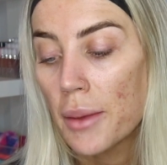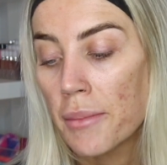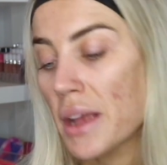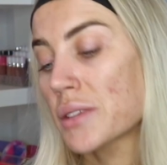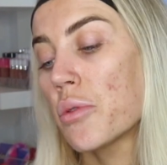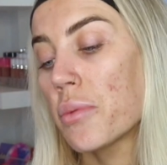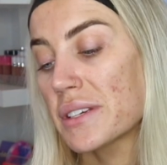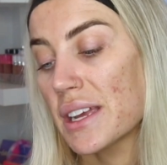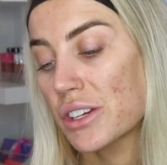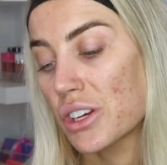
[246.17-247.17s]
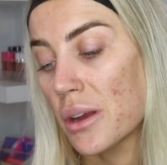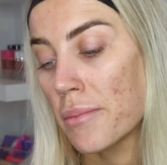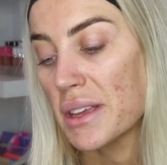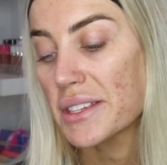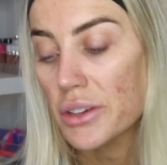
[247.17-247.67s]
Maximal
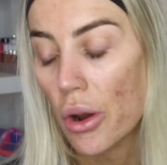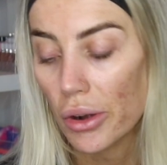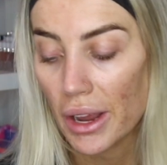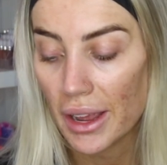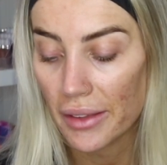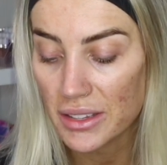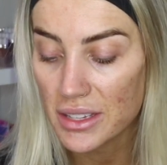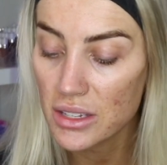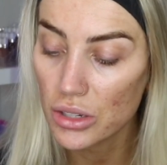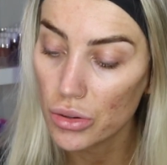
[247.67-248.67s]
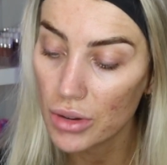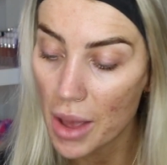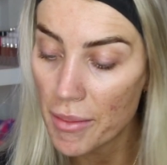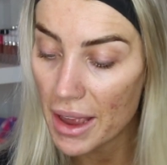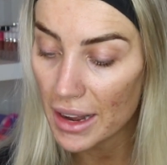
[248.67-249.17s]
Protection Mist Toner, and this is
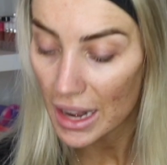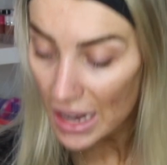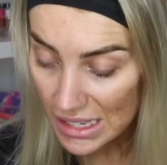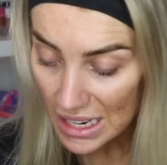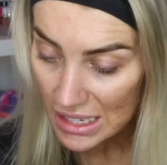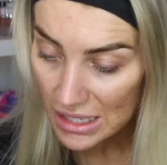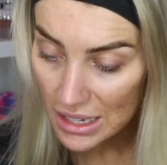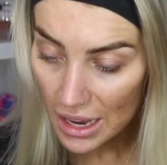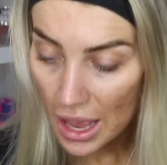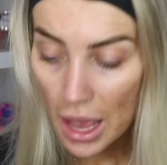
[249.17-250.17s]
cucumber and lettuce,